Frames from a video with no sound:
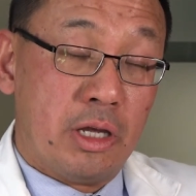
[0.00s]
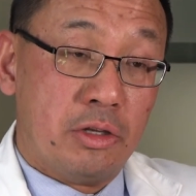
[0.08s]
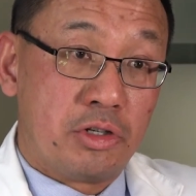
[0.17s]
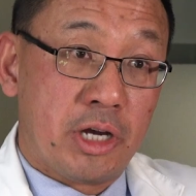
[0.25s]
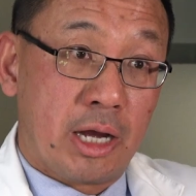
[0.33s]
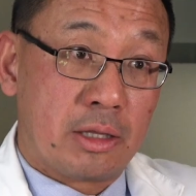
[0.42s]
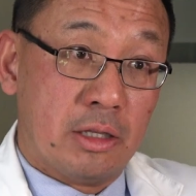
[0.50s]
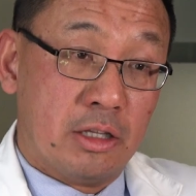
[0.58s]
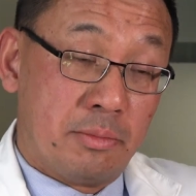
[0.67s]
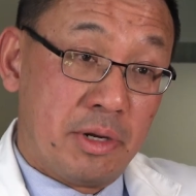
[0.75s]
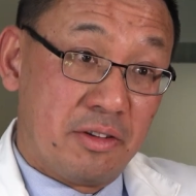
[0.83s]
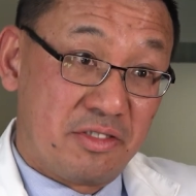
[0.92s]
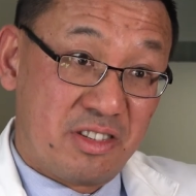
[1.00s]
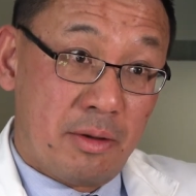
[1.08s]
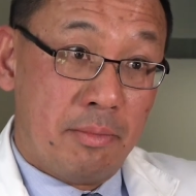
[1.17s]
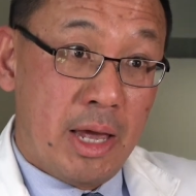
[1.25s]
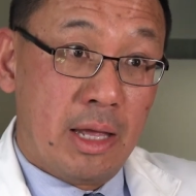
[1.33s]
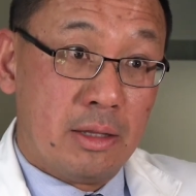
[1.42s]
inject a little bit of
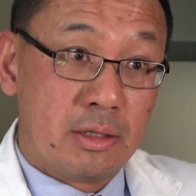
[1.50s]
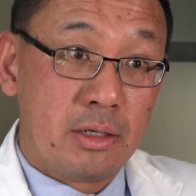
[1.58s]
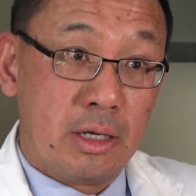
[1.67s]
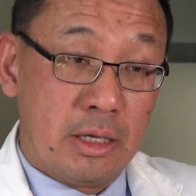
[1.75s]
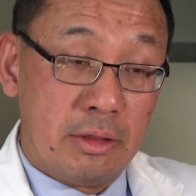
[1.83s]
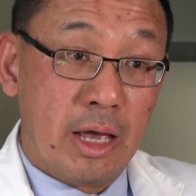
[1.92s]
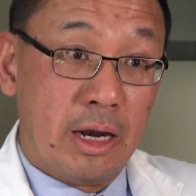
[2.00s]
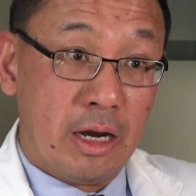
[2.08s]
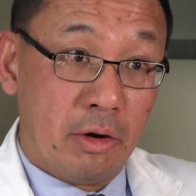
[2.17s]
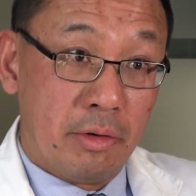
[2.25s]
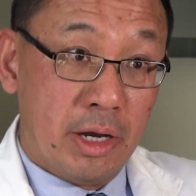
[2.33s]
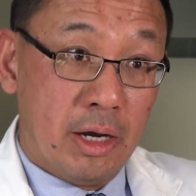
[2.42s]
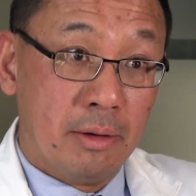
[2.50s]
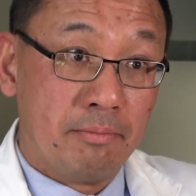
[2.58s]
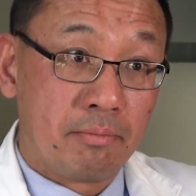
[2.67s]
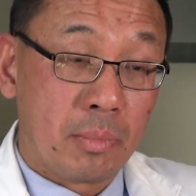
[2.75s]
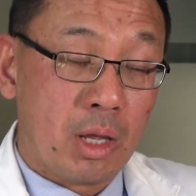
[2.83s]
cement in that area